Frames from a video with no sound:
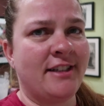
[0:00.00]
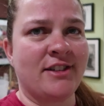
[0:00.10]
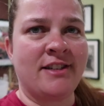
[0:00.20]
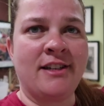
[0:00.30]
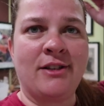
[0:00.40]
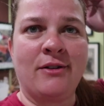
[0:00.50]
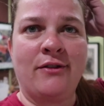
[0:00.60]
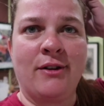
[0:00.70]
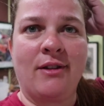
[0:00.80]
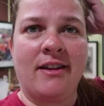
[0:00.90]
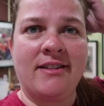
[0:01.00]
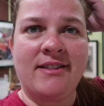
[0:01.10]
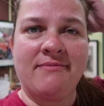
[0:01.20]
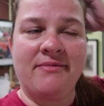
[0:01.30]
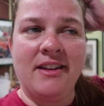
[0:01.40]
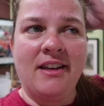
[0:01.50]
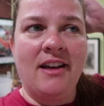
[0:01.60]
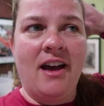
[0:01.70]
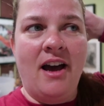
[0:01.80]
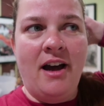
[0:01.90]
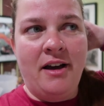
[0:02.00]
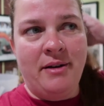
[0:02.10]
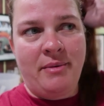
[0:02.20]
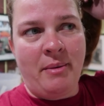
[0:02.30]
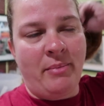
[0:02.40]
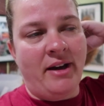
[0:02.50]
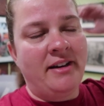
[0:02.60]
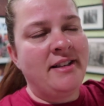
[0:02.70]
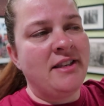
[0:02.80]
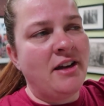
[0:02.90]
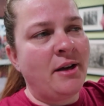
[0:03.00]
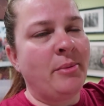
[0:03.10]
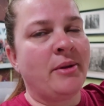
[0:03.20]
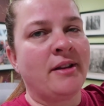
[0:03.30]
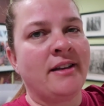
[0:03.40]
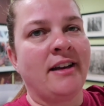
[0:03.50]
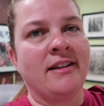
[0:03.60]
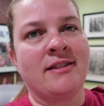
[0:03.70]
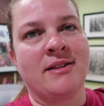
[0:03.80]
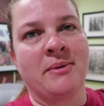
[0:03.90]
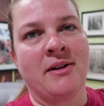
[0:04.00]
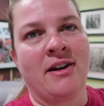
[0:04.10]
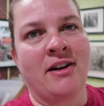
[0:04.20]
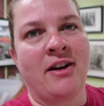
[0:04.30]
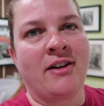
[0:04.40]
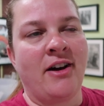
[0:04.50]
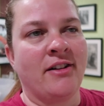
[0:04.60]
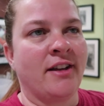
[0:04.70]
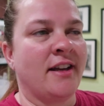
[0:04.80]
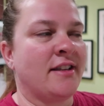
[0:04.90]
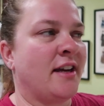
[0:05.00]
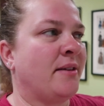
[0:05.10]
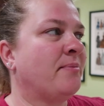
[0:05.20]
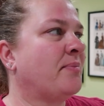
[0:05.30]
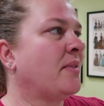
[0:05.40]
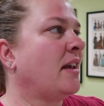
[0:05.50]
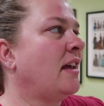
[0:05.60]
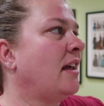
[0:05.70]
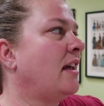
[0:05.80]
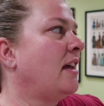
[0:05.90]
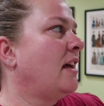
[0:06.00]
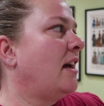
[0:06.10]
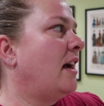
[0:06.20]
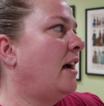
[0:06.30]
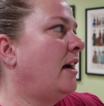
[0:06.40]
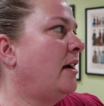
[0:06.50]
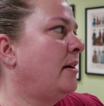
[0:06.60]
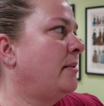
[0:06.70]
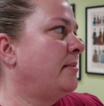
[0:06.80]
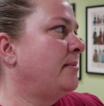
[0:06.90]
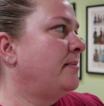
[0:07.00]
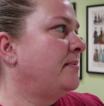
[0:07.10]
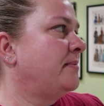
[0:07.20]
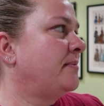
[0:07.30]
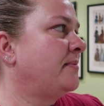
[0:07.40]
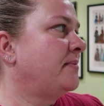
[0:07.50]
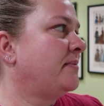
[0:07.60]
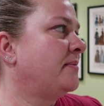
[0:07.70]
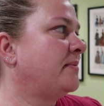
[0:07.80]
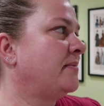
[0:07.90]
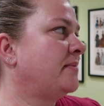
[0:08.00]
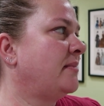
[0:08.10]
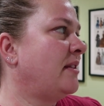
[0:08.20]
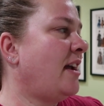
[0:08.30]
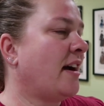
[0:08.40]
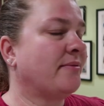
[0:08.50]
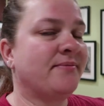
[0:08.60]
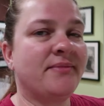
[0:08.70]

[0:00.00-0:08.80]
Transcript: I just need to do a few things. Um, but it's not completely done, so we're not calling it done. Um, yeah.